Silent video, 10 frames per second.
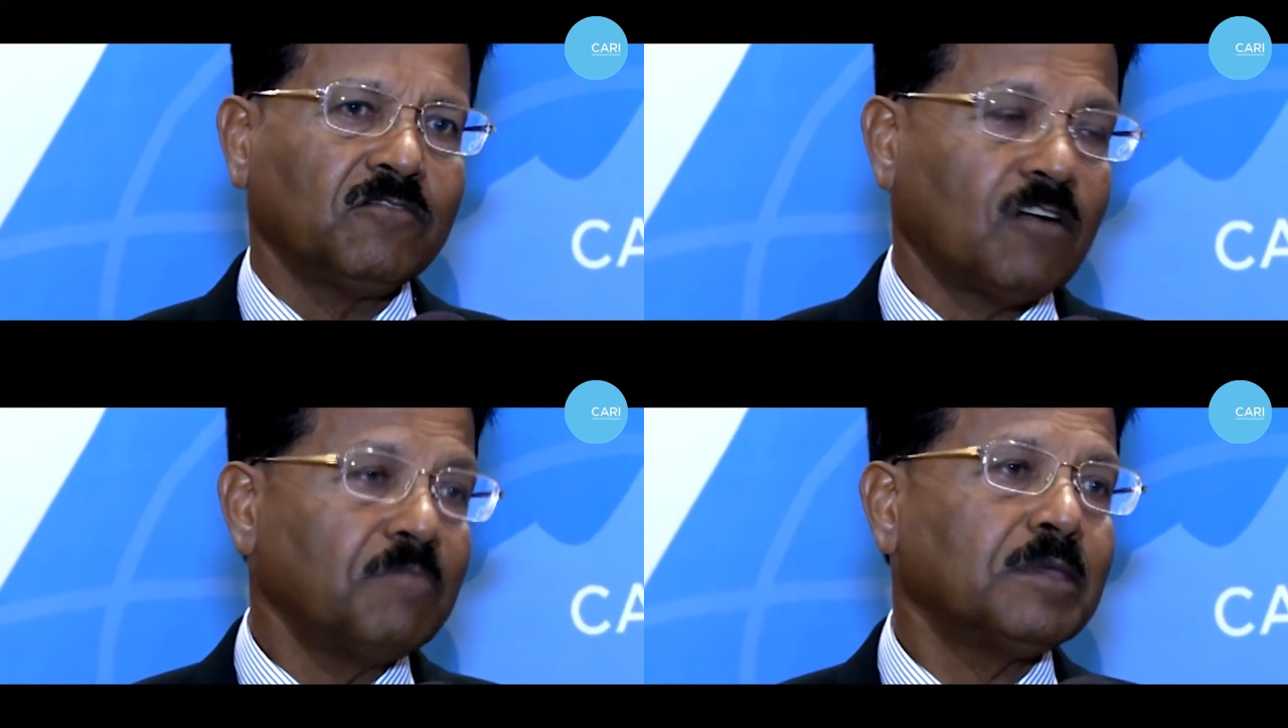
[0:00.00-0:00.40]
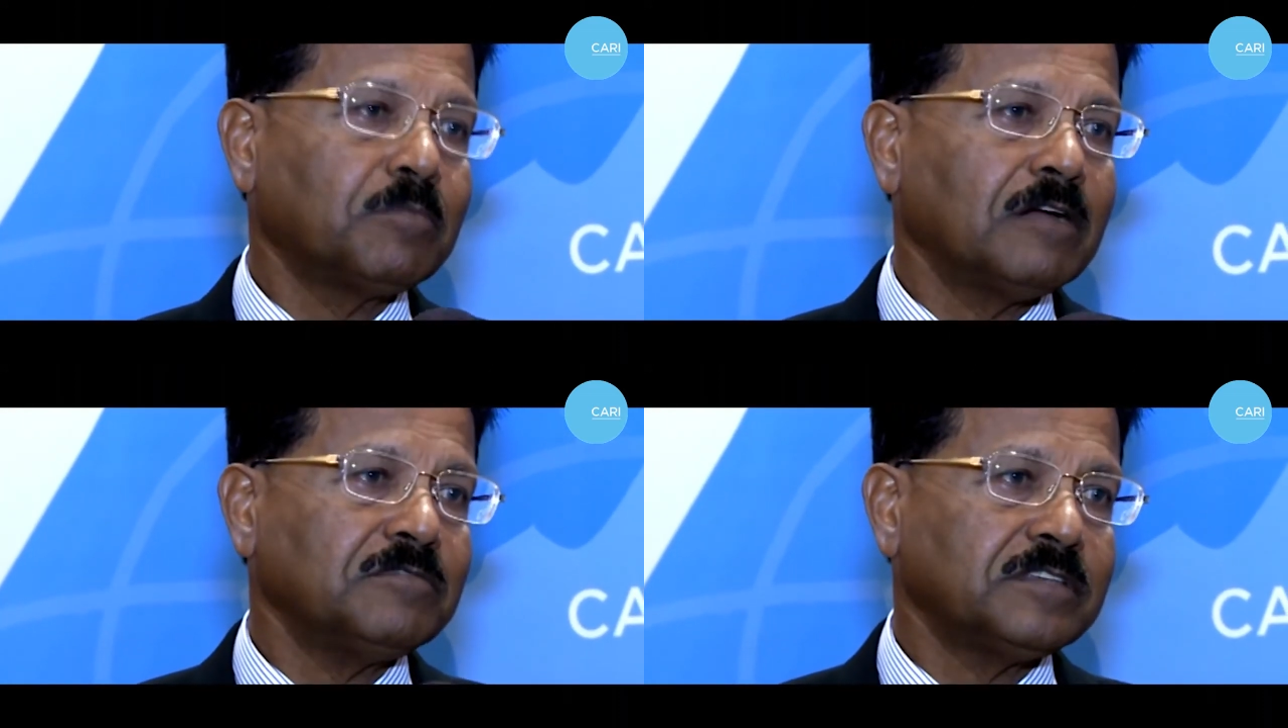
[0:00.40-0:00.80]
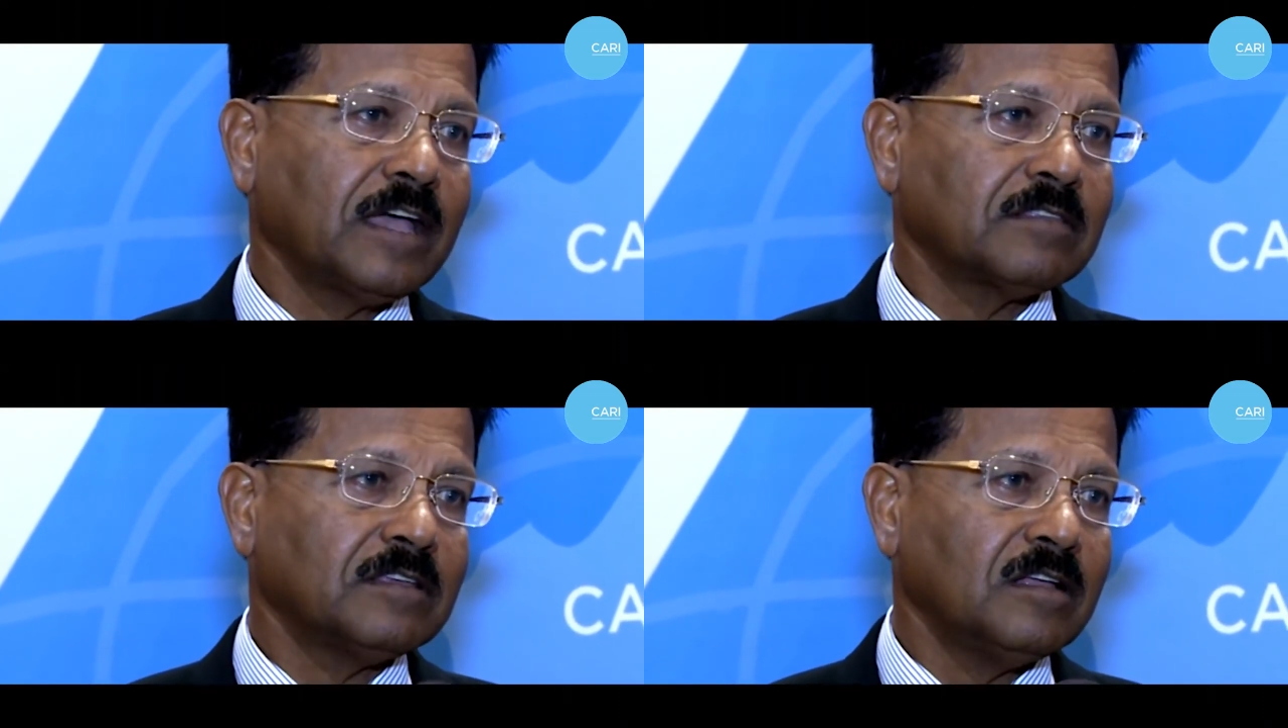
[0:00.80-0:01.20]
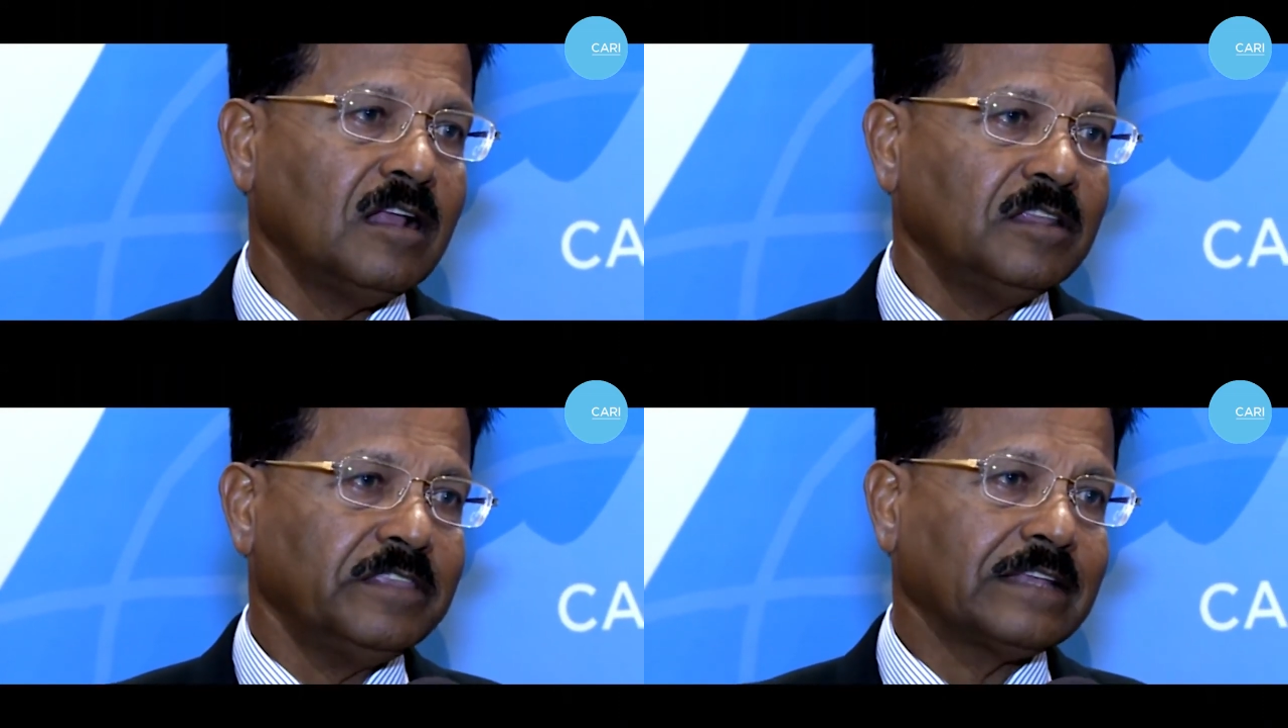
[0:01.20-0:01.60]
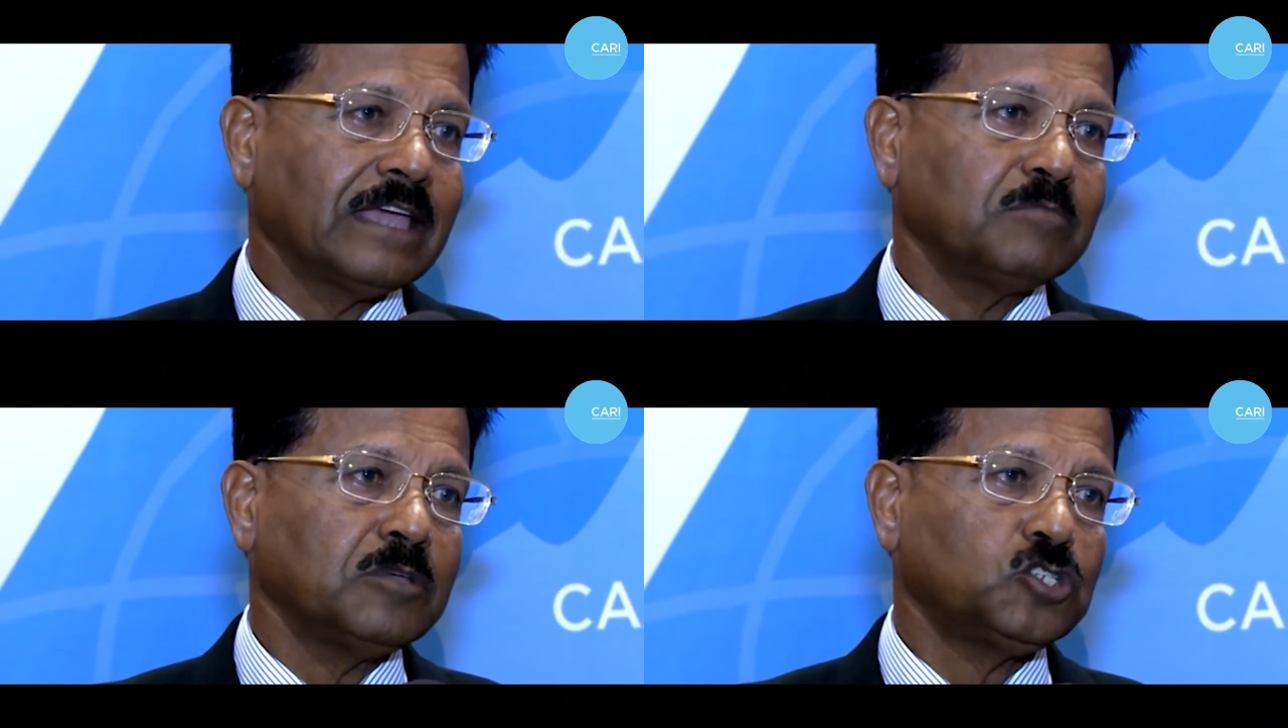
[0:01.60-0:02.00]
from the private sector that
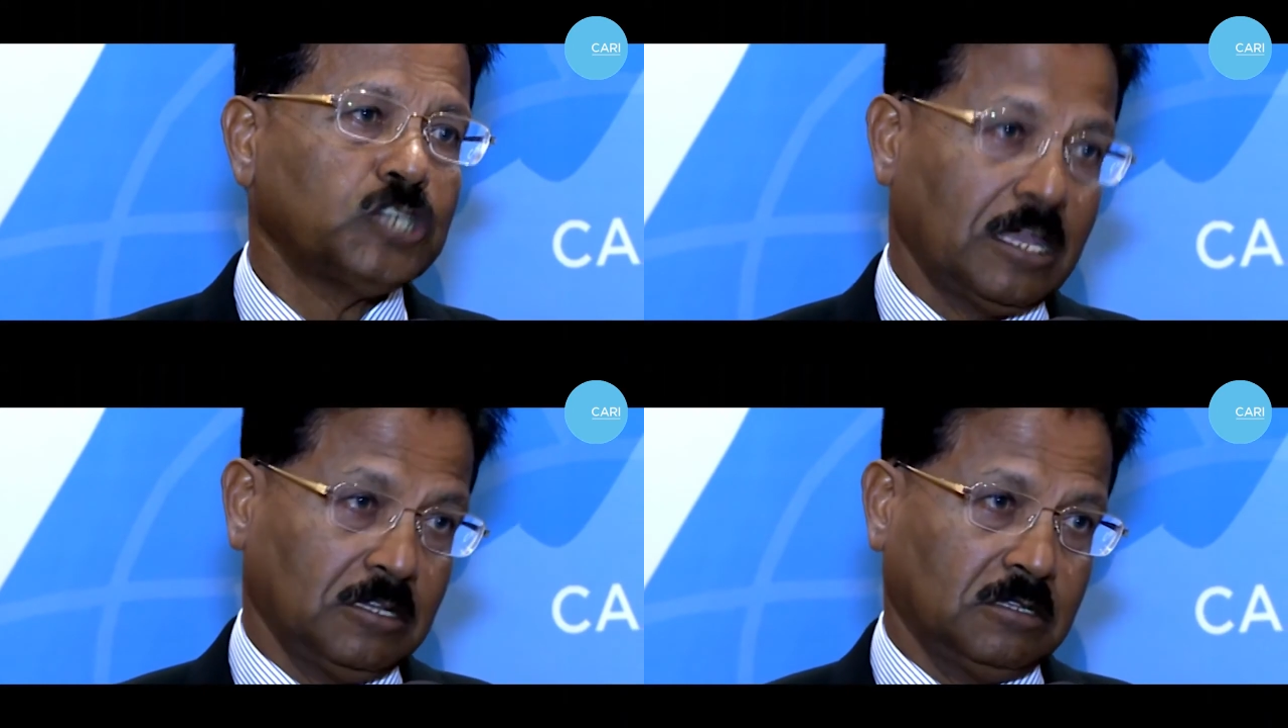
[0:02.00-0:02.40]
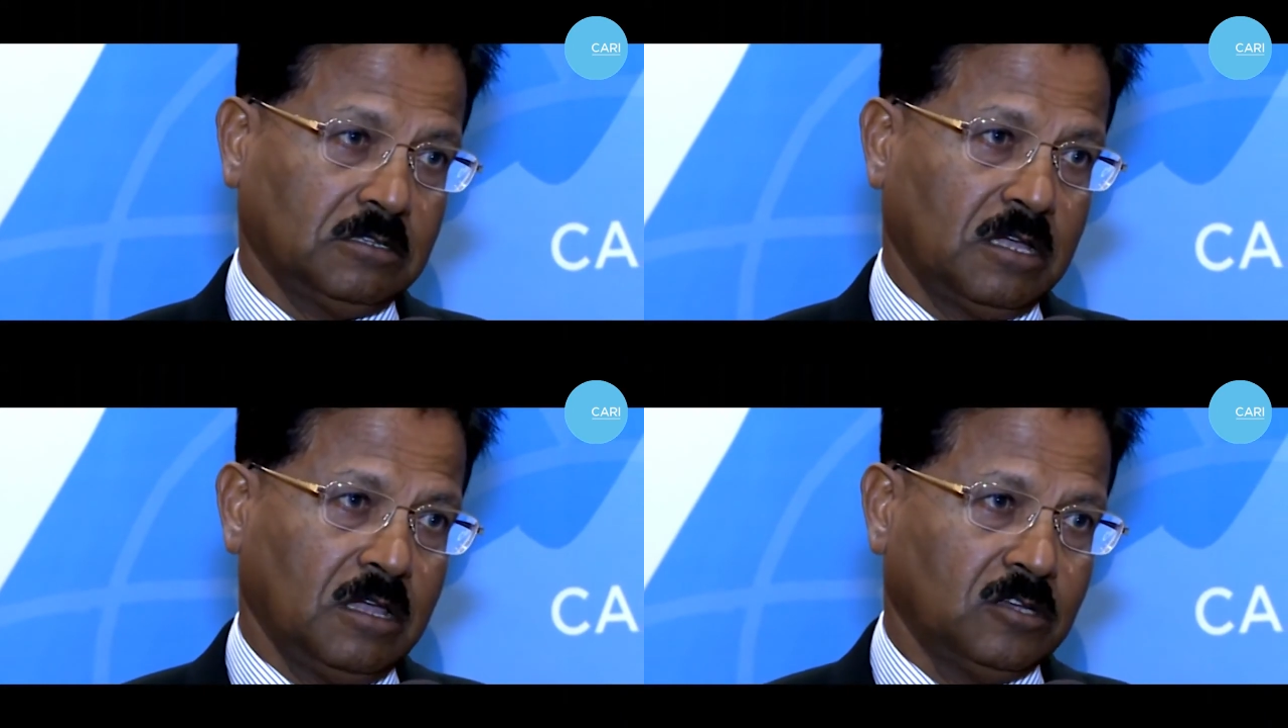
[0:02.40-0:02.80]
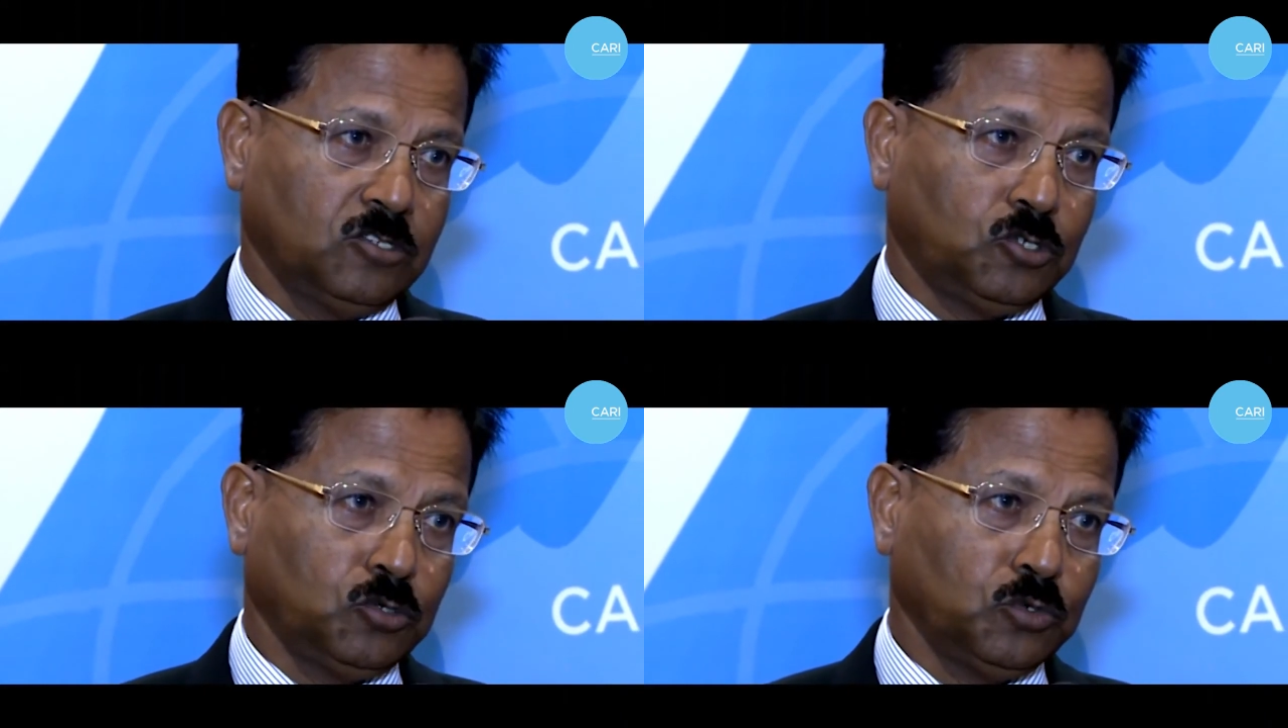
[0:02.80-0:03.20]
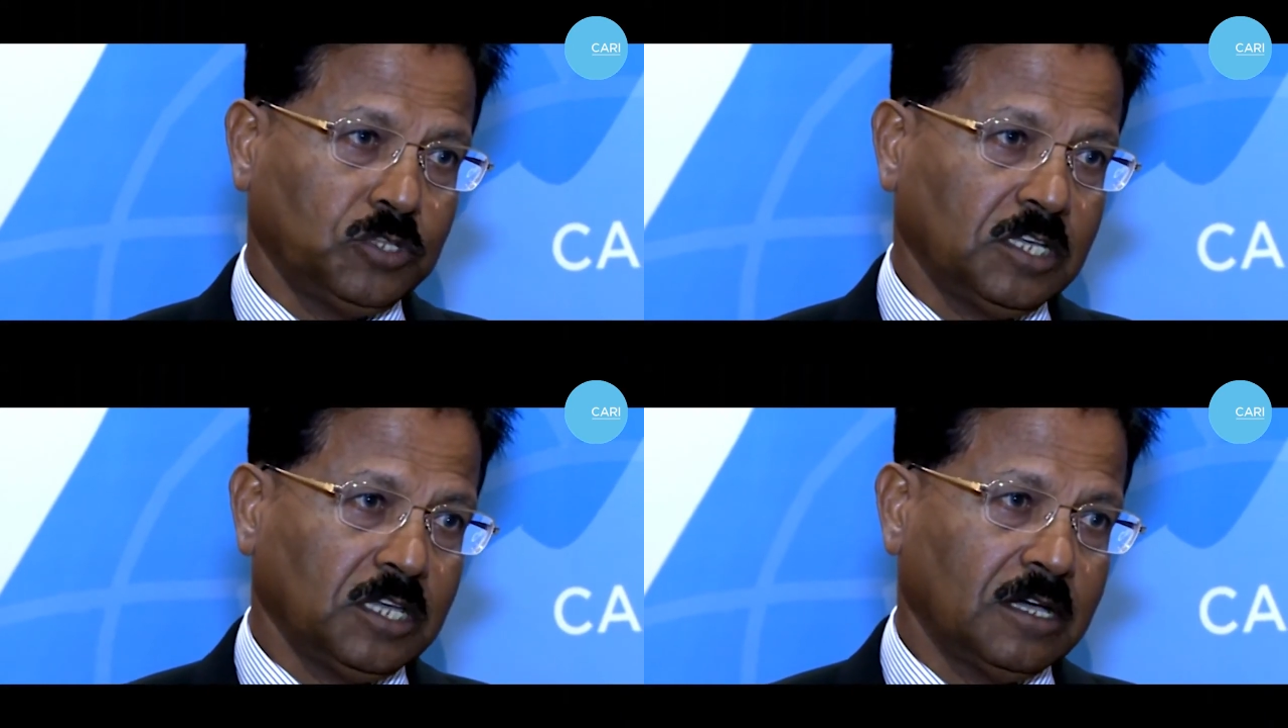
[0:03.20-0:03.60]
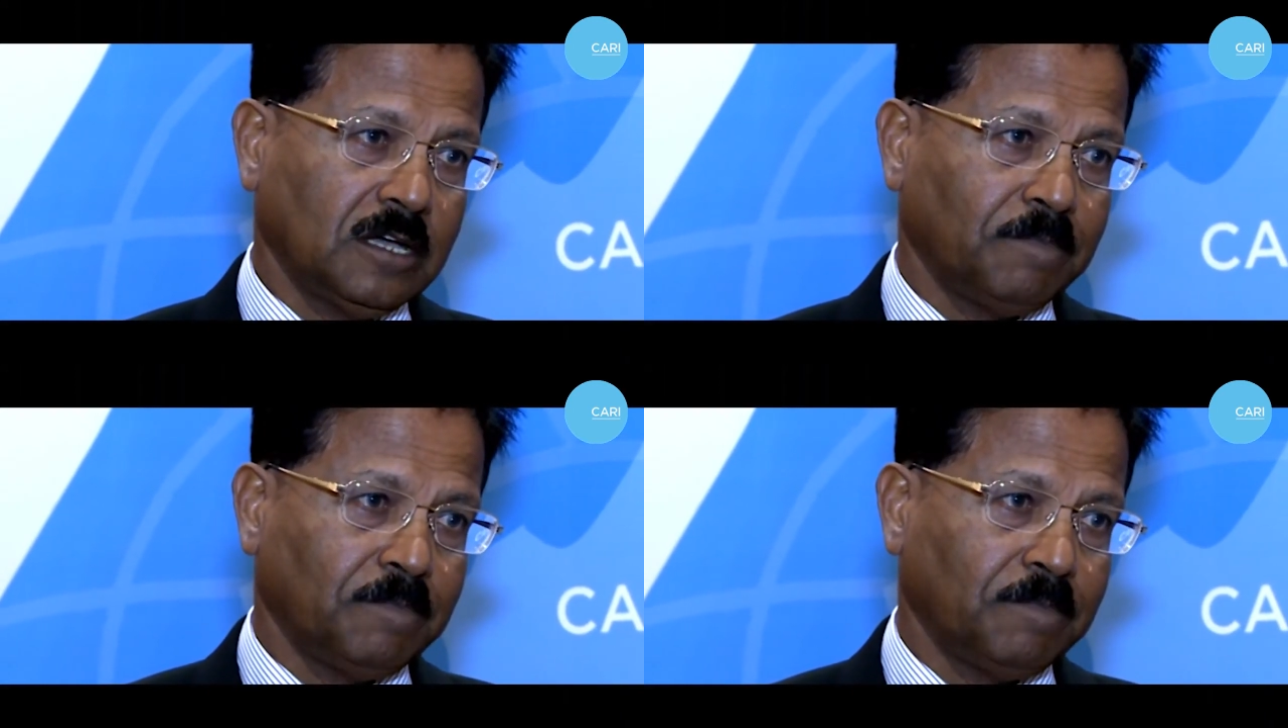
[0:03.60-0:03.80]
can be channeled to the